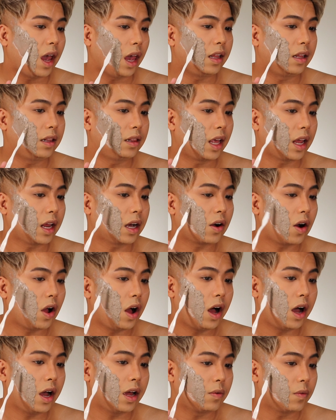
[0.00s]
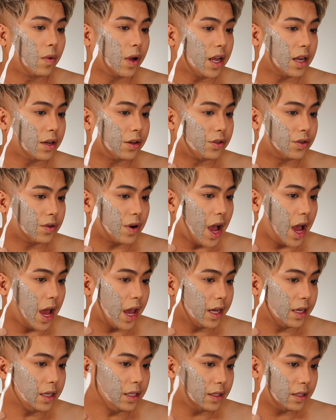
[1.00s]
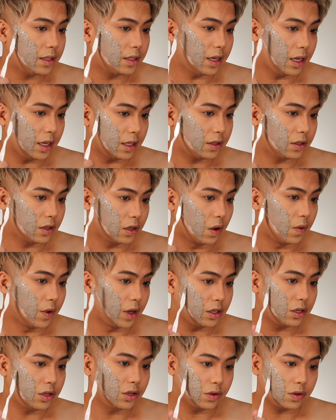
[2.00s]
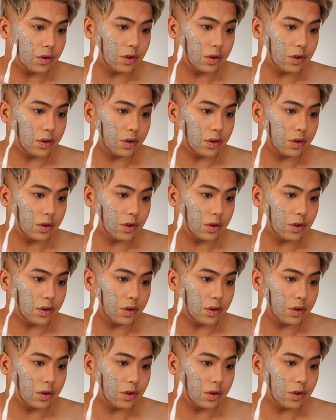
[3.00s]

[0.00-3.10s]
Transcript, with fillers: and then later on, when it dries, it's going to